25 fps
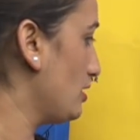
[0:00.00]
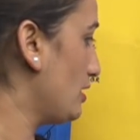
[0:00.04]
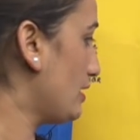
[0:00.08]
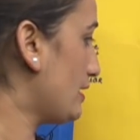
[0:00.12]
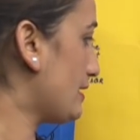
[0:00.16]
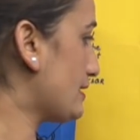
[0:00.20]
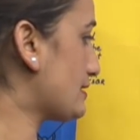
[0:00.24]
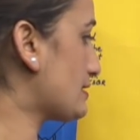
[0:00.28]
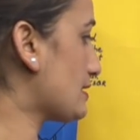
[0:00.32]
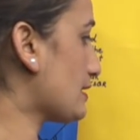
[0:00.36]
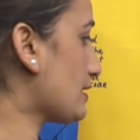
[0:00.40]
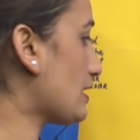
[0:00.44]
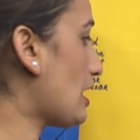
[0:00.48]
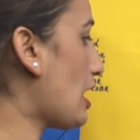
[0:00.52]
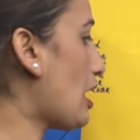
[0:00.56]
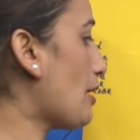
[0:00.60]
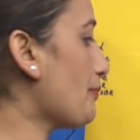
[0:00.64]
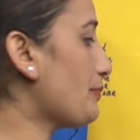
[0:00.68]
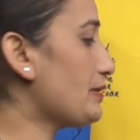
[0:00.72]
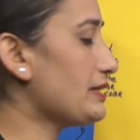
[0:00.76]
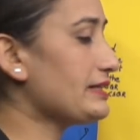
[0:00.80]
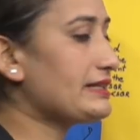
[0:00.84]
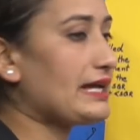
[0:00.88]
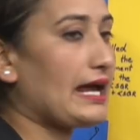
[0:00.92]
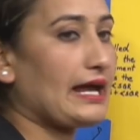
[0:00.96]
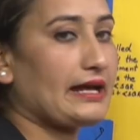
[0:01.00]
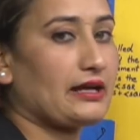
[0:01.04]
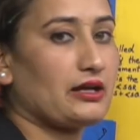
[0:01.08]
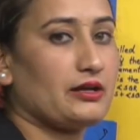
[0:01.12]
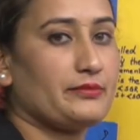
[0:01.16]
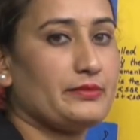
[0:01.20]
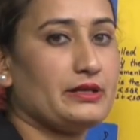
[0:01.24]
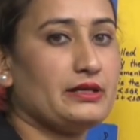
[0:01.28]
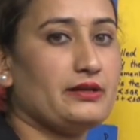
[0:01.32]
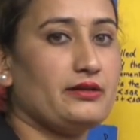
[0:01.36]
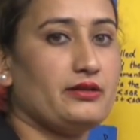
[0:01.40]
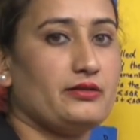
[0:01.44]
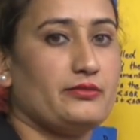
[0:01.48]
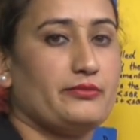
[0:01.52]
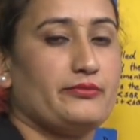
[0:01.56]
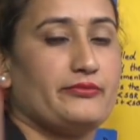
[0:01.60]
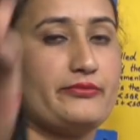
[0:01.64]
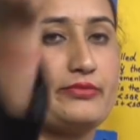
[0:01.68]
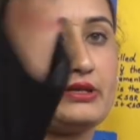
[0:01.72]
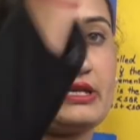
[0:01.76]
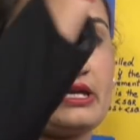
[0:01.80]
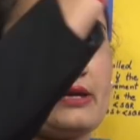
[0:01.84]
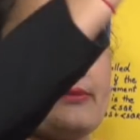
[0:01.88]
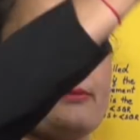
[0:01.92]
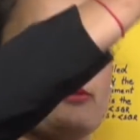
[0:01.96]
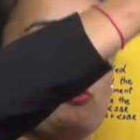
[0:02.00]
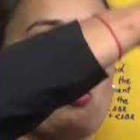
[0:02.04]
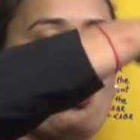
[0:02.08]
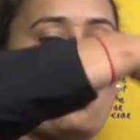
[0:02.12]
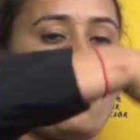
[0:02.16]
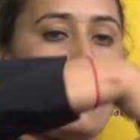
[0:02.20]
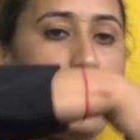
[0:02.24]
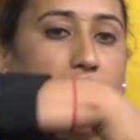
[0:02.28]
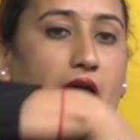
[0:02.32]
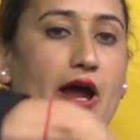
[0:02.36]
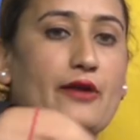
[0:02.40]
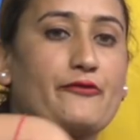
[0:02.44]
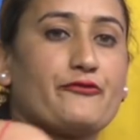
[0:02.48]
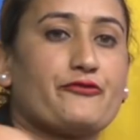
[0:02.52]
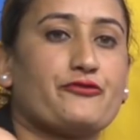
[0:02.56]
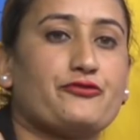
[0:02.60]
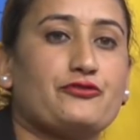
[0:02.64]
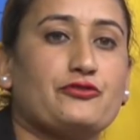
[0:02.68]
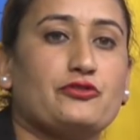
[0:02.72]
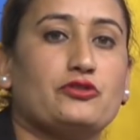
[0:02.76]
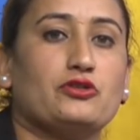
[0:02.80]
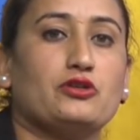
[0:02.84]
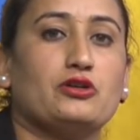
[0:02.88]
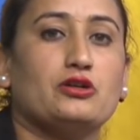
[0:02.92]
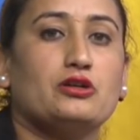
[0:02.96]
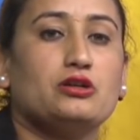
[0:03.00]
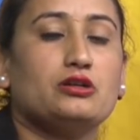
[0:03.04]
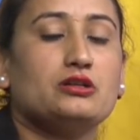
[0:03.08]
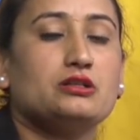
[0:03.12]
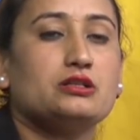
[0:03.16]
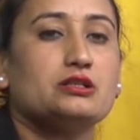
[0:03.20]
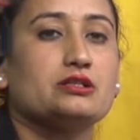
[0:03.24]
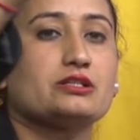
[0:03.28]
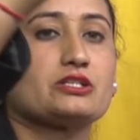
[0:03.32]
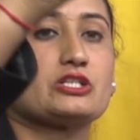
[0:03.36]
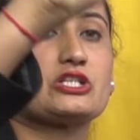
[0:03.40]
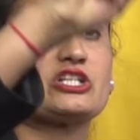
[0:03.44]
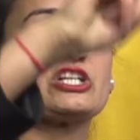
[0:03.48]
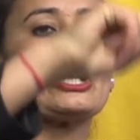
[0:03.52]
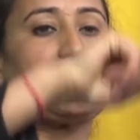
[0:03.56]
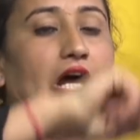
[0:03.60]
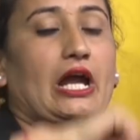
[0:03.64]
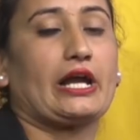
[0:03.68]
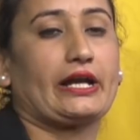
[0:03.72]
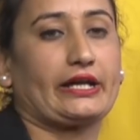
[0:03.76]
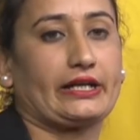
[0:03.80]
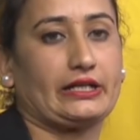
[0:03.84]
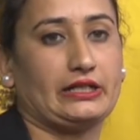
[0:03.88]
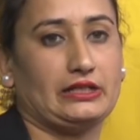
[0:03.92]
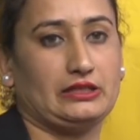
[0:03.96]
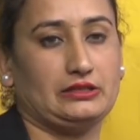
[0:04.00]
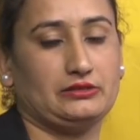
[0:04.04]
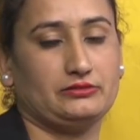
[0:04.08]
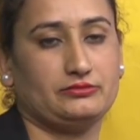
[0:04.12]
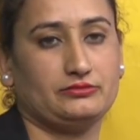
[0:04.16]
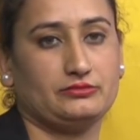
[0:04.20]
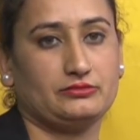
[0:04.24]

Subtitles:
It's a complete angle mean became one full circle.